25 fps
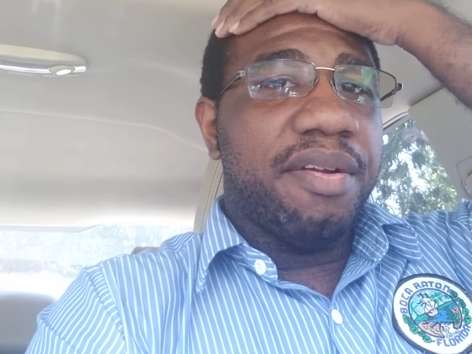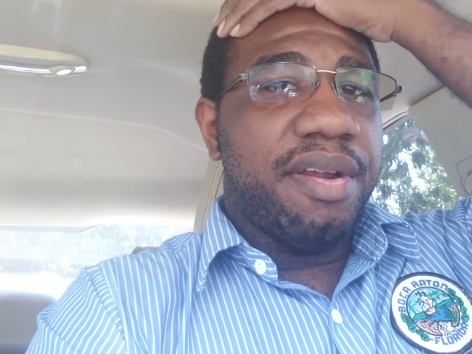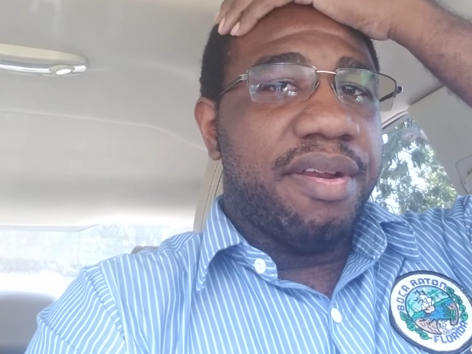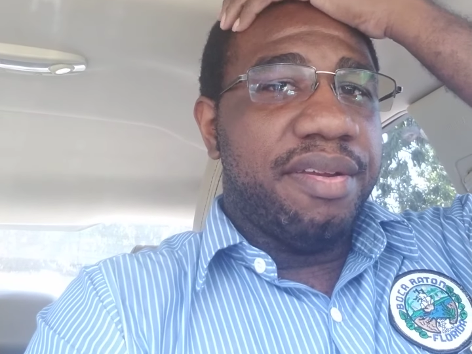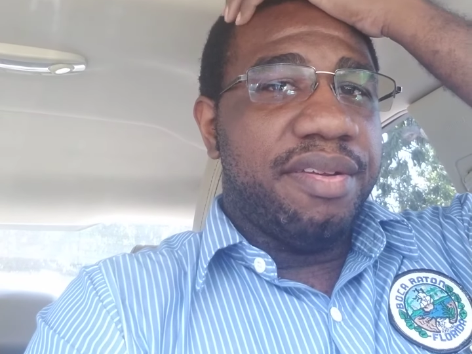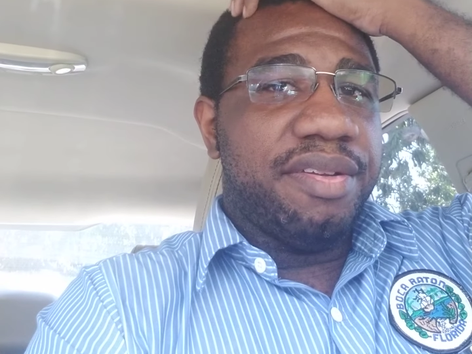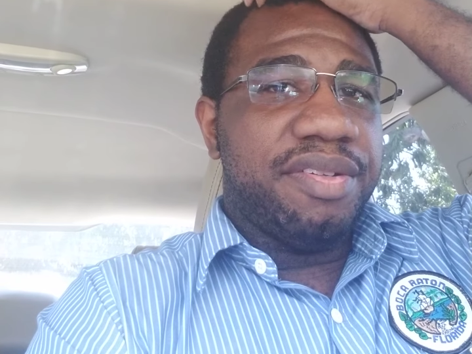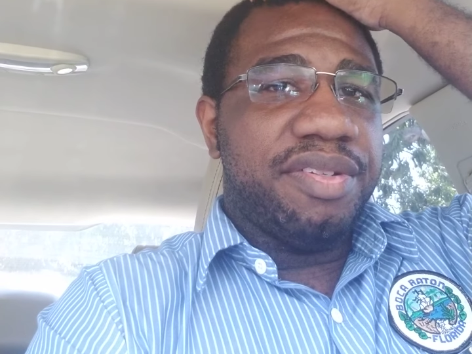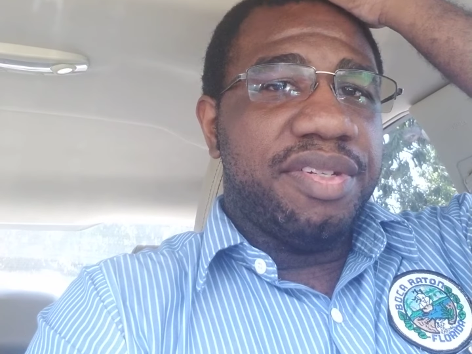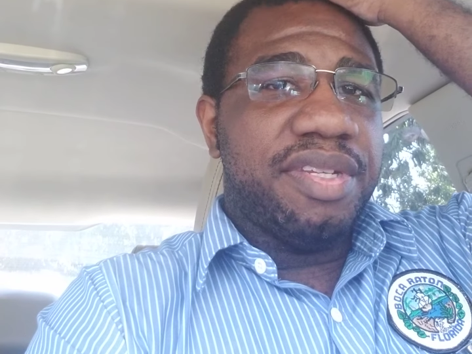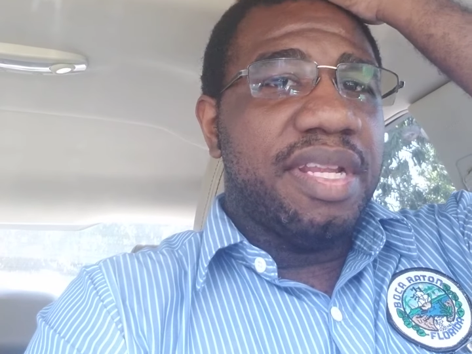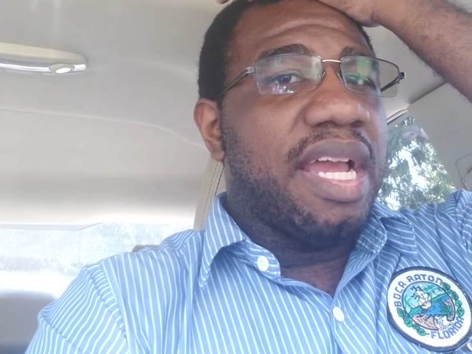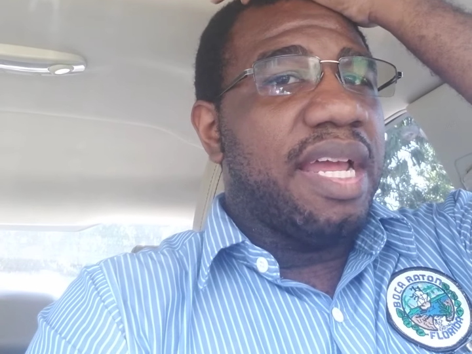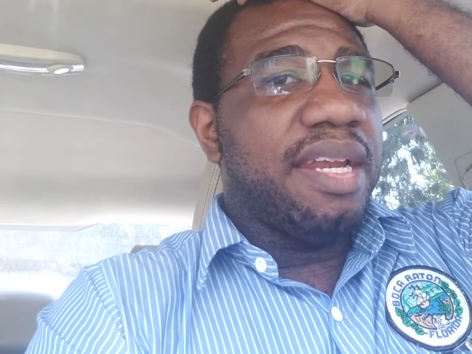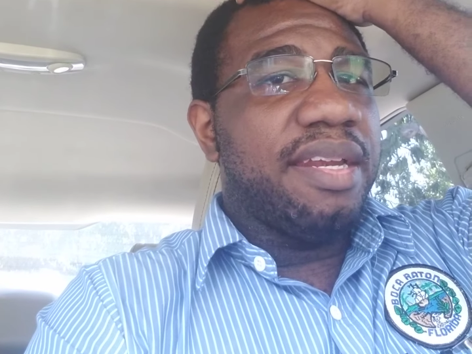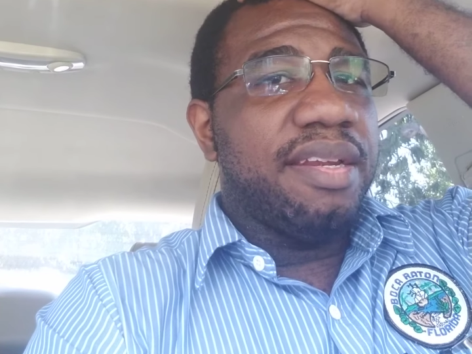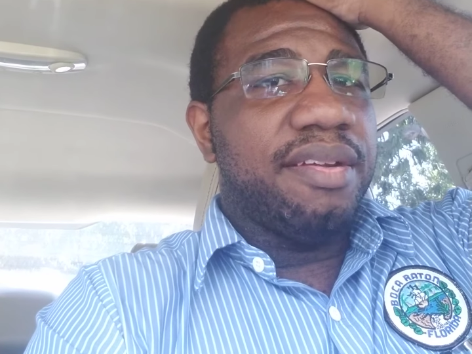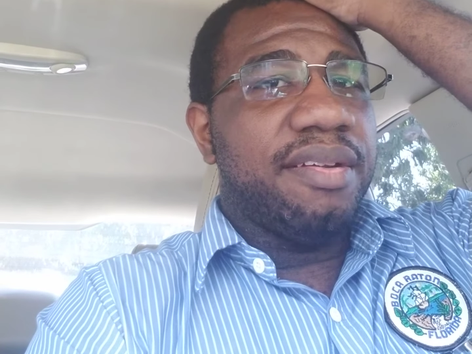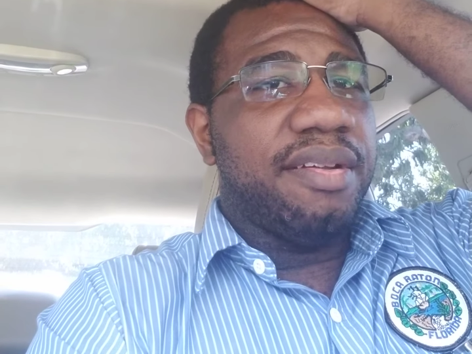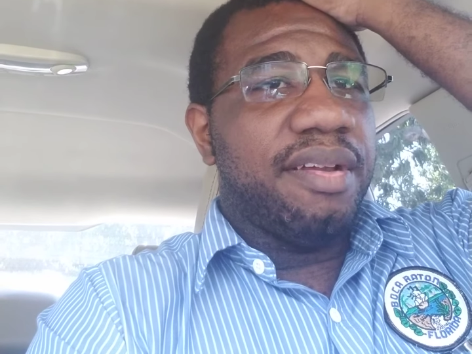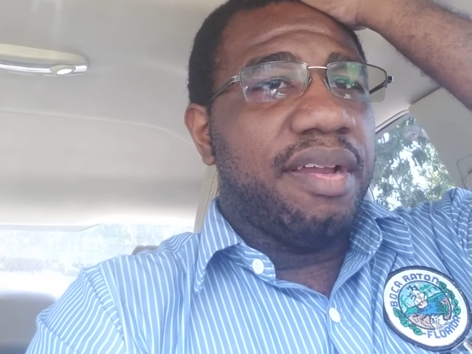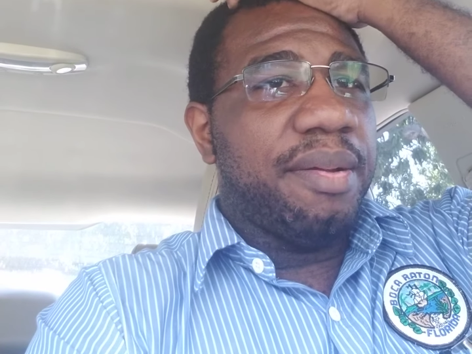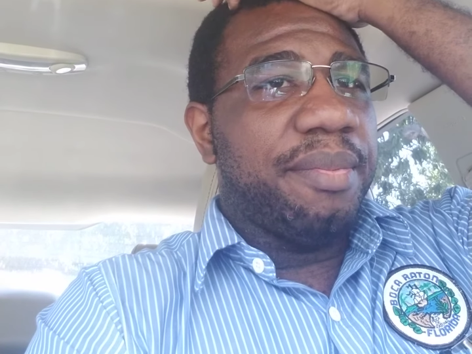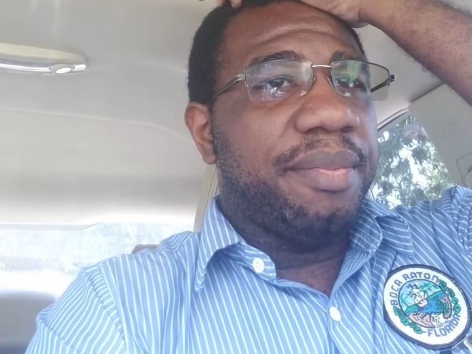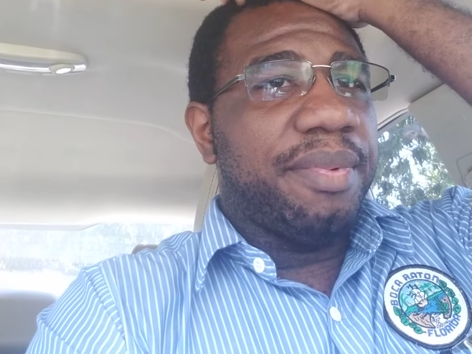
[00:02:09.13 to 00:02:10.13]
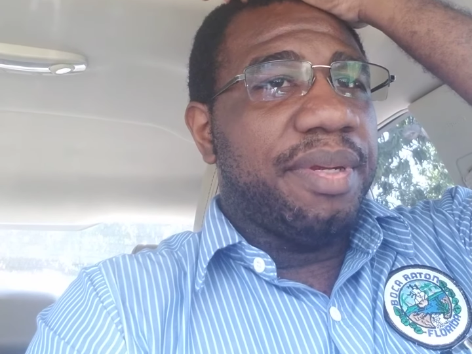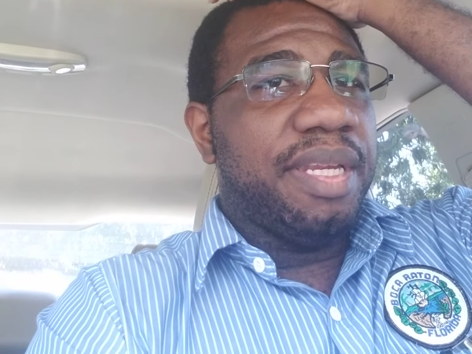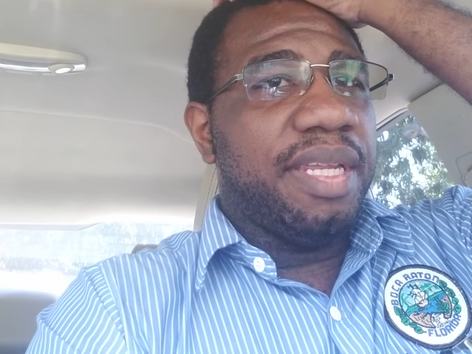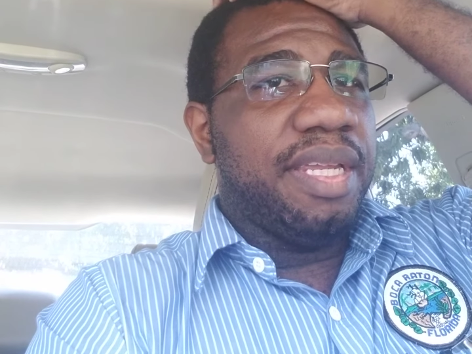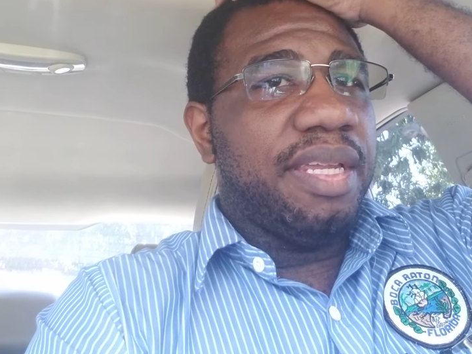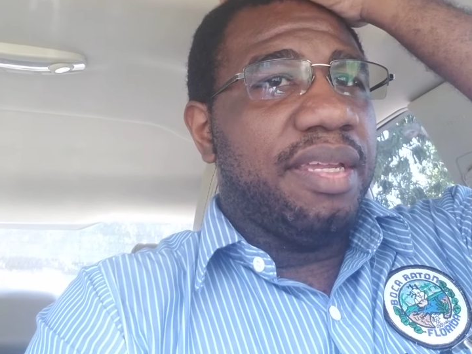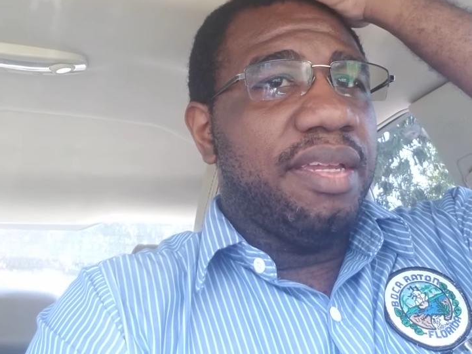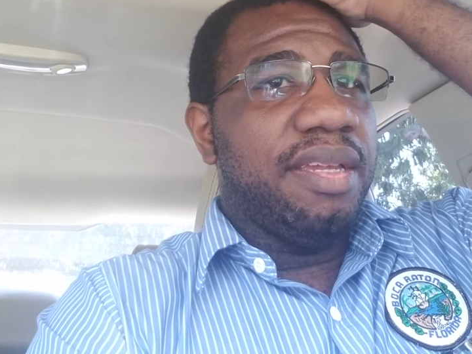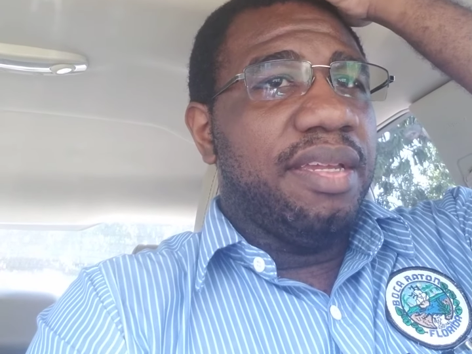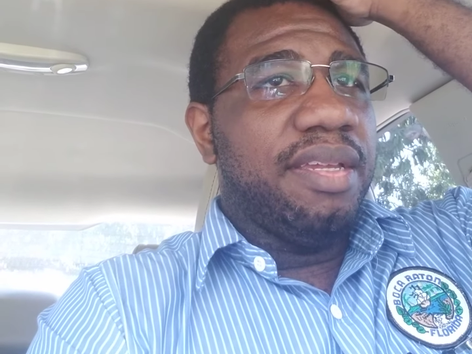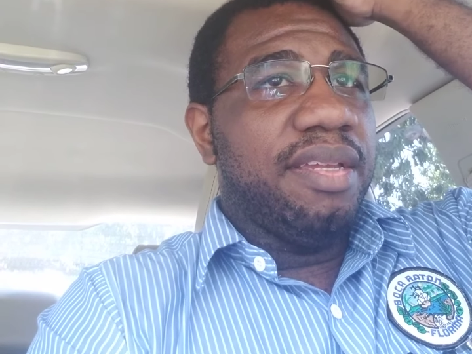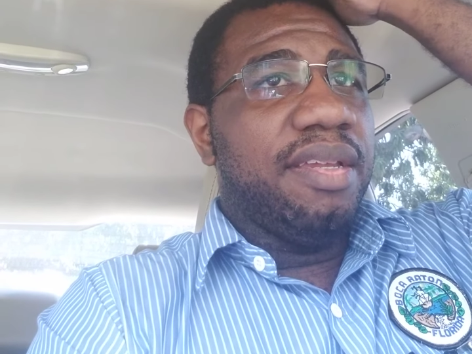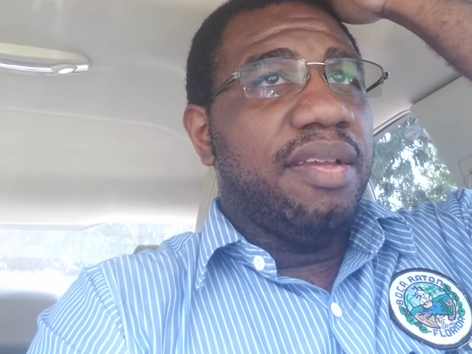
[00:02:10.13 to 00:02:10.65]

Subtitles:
understanding of how many